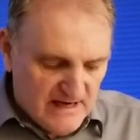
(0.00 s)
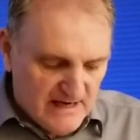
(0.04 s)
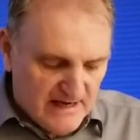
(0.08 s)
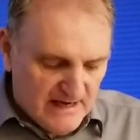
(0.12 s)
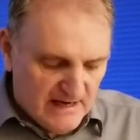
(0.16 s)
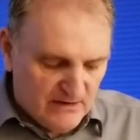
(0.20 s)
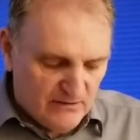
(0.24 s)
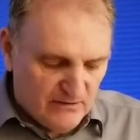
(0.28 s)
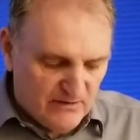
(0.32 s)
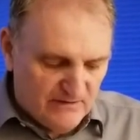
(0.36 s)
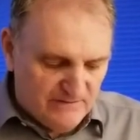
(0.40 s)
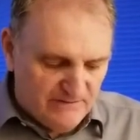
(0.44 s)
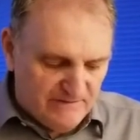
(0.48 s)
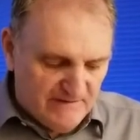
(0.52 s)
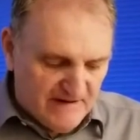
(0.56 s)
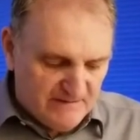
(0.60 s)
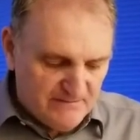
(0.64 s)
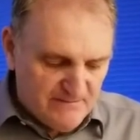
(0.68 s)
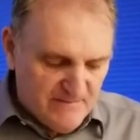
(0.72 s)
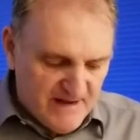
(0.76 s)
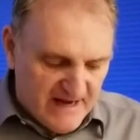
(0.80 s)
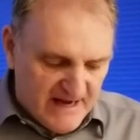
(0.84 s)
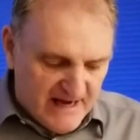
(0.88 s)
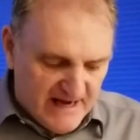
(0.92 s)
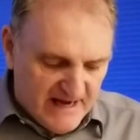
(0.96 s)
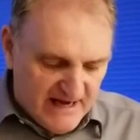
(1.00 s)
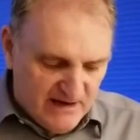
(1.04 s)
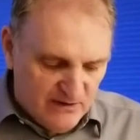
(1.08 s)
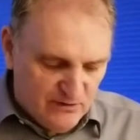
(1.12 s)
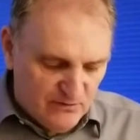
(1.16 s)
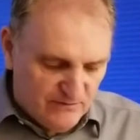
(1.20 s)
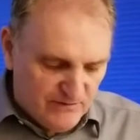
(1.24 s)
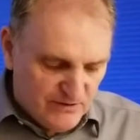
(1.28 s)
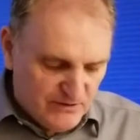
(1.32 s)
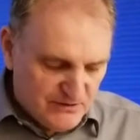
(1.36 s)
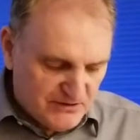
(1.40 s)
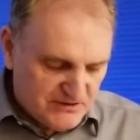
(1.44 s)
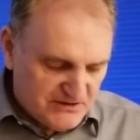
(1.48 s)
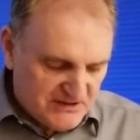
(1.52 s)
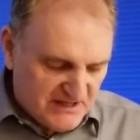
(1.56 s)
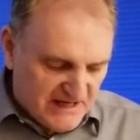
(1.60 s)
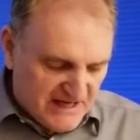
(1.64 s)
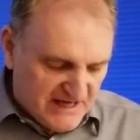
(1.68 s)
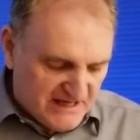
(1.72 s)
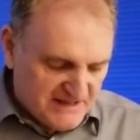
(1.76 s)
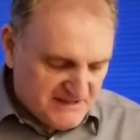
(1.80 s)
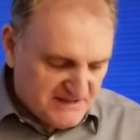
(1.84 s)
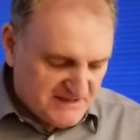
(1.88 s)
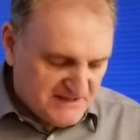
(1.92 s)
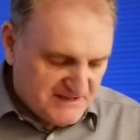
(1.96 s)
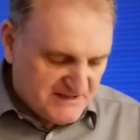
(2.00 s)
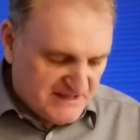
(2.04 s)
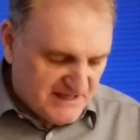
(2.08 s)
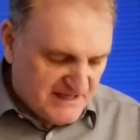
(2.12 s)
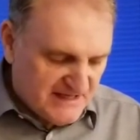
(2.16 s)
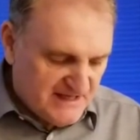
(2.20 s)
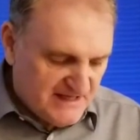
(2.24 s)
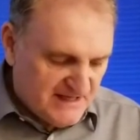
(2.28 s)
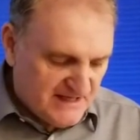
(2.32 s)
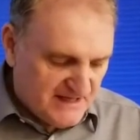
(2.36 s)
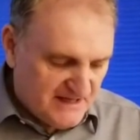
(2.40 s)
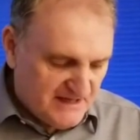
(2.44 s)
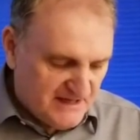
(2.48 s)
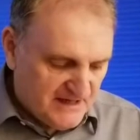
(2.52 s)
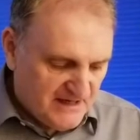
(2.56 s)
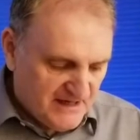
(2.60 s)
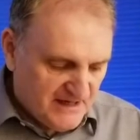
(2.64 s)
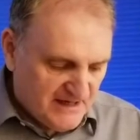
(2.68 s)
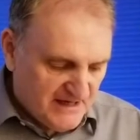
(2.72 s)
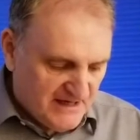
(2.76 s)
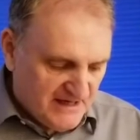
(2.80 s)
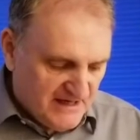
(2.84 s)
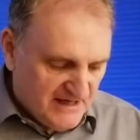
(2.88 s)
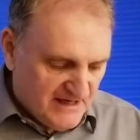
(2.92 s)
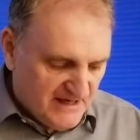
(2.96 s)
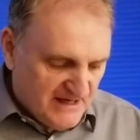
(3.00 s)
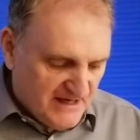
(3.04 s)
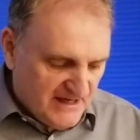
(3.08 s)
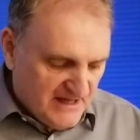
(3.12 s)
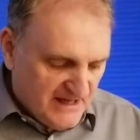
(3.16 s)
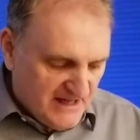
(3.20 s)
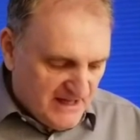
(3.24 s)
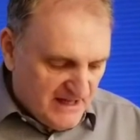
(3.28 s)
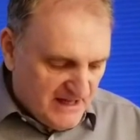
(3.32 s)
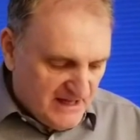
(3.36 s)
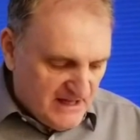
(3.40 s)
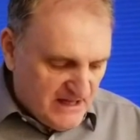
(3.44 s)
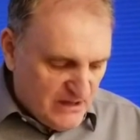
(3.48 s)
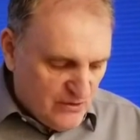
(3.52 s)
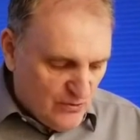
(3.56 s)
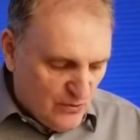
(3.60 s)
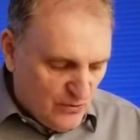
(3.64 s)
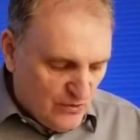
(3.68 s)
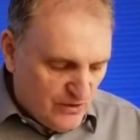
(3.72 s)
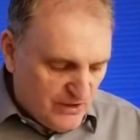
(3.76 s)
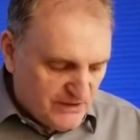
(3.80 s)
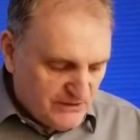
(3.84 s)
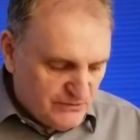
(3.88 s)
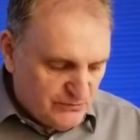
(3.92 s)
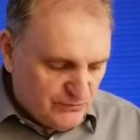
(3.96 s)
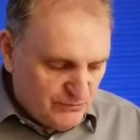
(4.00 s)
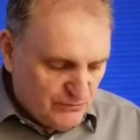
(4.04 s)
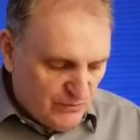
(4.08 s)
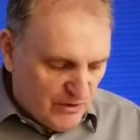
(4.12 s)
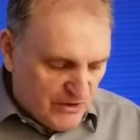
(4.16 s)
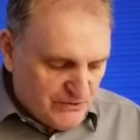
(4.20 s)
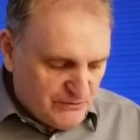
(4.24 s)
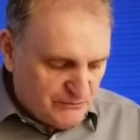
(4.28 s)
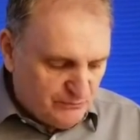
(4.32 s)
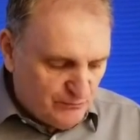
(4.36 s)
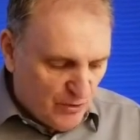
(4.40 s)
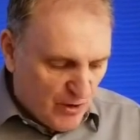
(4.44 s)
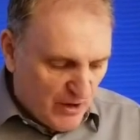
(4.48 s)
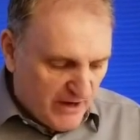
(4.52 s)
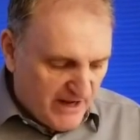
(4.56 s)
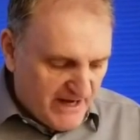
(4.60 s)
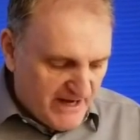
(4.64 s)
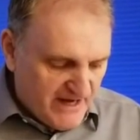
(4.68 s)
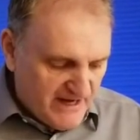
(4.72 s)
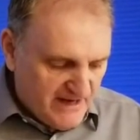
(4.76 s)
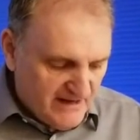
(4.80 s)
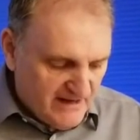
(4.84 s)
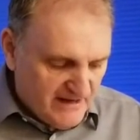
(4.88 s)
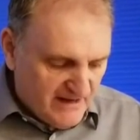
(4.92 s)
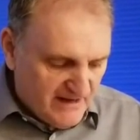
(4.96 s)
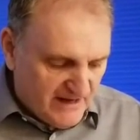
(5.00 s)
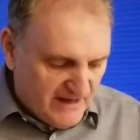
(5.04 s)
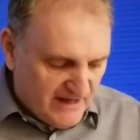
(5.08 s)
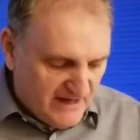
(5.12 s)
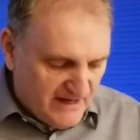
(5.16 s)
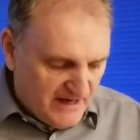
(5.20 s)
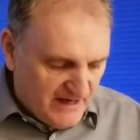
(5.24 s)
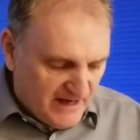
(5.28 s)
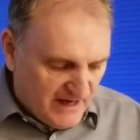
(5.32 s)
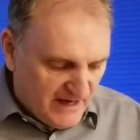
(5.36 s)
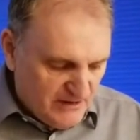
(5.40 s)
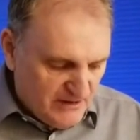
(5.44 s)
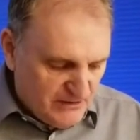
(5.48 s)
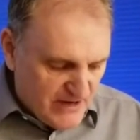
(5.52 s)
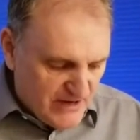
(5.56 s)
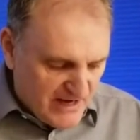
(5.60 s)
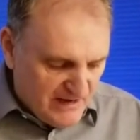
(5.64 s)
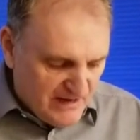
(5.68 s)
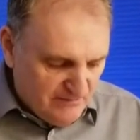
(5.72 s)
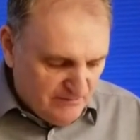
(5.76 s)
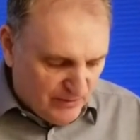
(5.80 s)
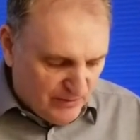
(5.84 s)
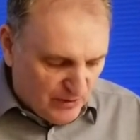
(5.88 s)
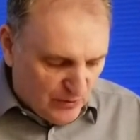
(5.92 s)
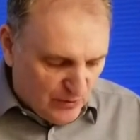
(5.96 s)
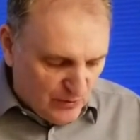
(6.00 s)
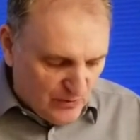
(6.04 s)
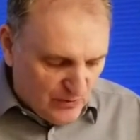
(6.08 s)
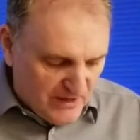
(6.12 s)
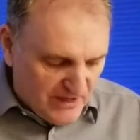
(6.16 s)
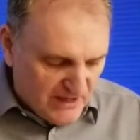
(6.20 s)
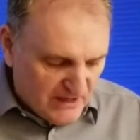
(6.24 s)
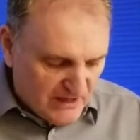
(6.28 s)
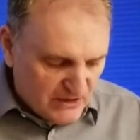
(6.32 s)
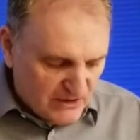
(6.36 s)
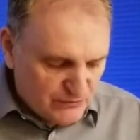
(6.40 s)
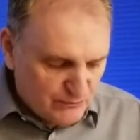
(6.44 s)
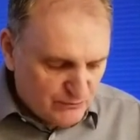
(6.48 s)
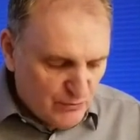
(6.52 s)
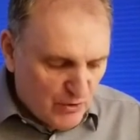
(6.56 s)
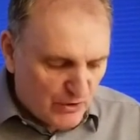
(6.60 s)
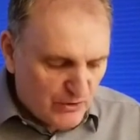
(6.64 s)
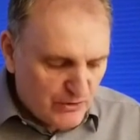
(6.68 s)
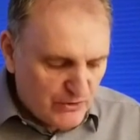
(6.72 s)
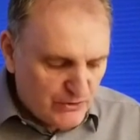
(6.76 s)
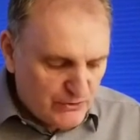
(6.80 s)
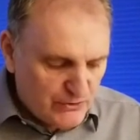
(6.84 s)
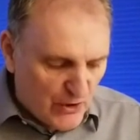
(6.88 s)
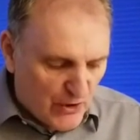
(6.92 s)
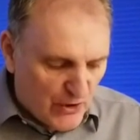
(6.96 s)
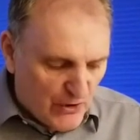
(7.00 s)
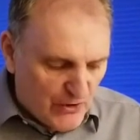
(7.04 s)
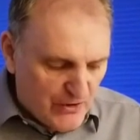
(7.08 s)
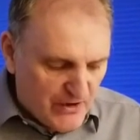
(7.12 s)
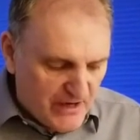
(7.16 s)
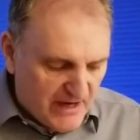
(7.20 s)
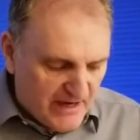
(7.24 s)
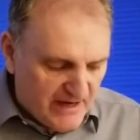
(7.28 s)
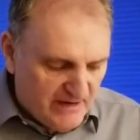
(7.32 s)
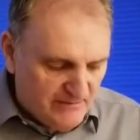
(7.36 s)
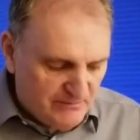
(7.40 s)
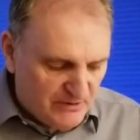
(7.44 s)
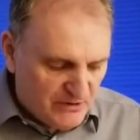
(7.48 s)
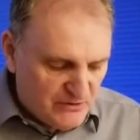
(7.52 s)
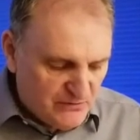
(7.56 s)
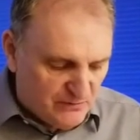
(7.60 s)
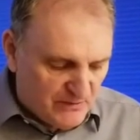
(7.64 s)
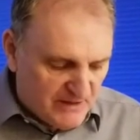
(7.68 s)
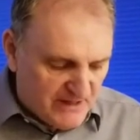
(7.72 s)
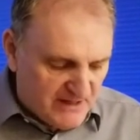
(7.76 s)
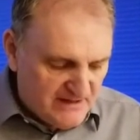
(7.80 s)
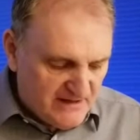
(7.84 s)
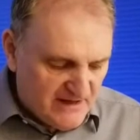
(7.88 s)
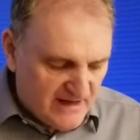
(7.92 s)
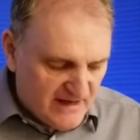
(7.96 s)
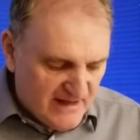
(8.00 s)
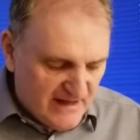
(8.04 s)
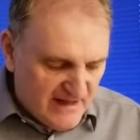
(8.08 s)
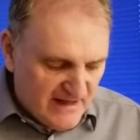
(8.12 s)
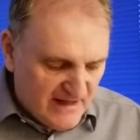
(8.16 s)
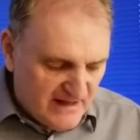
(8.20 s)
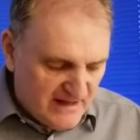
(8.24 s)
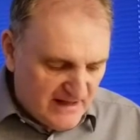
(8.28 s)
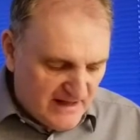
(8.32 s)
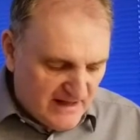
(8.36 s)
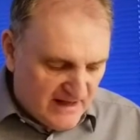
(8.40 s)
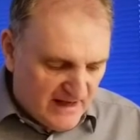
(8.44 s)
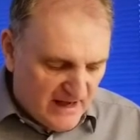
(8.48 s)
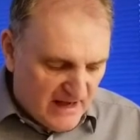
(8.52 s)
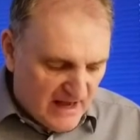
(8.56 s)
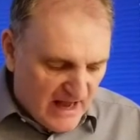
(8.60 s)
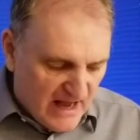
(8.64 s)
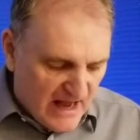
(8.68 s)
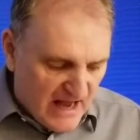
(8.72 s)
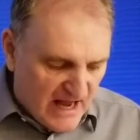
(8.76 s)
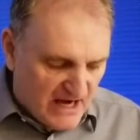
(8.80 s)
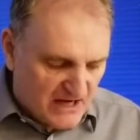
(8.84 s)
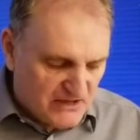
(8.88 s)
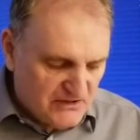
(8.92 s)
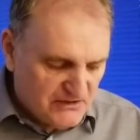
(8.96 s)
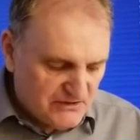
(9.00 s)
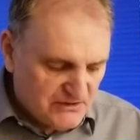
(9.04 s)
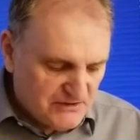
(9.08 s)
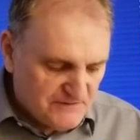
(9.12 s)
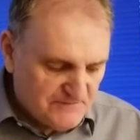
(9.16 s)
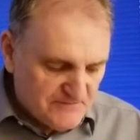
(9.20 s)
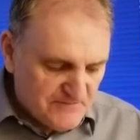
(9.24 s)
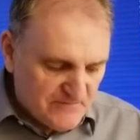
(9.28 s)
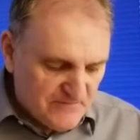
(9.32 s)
I'm going to flick my egg over just to let you see that the yolk is runny, and in below here it's run down in between the hash.